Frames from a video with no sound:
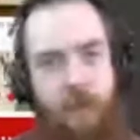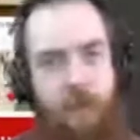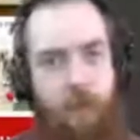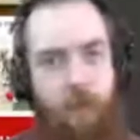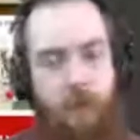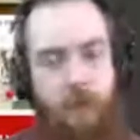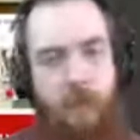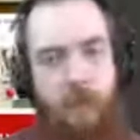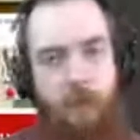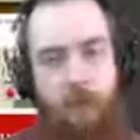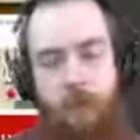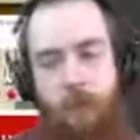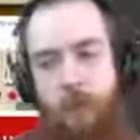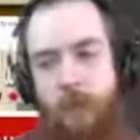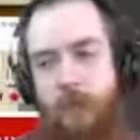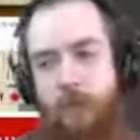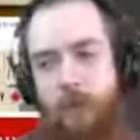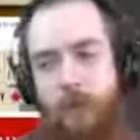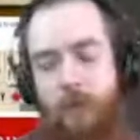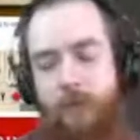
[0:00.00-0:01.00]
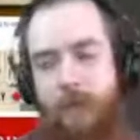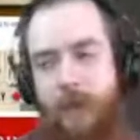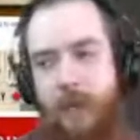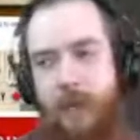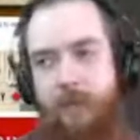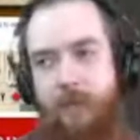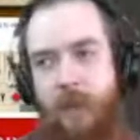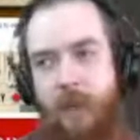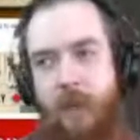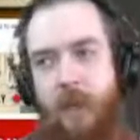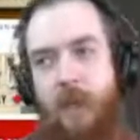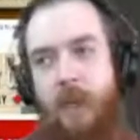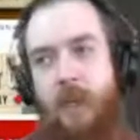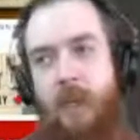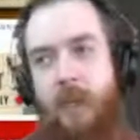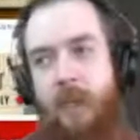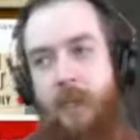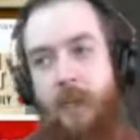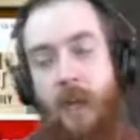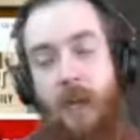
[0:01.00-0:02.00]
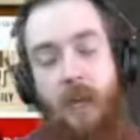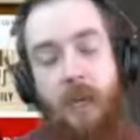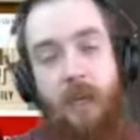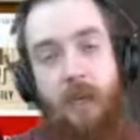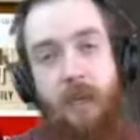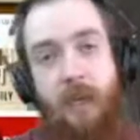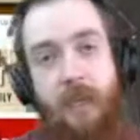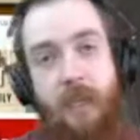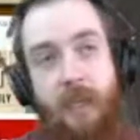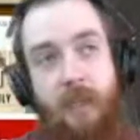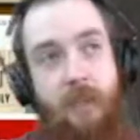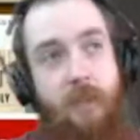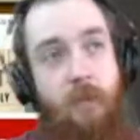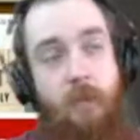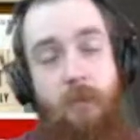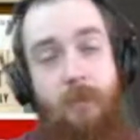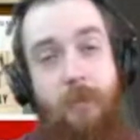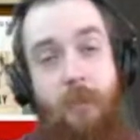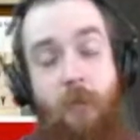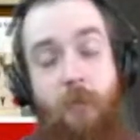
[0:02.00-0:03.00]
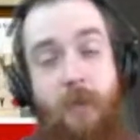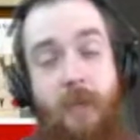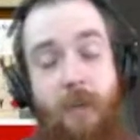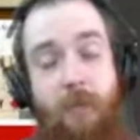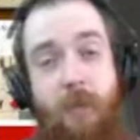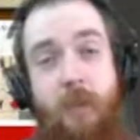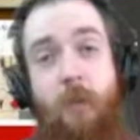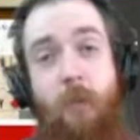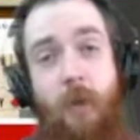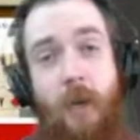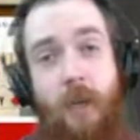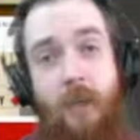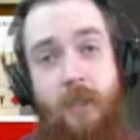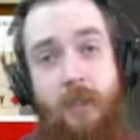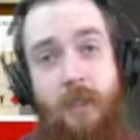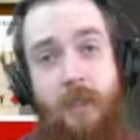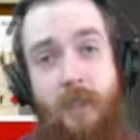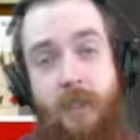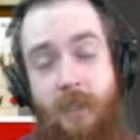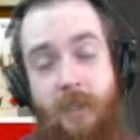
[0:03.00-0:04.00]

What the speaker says: do until 2025, again, do whatever you want.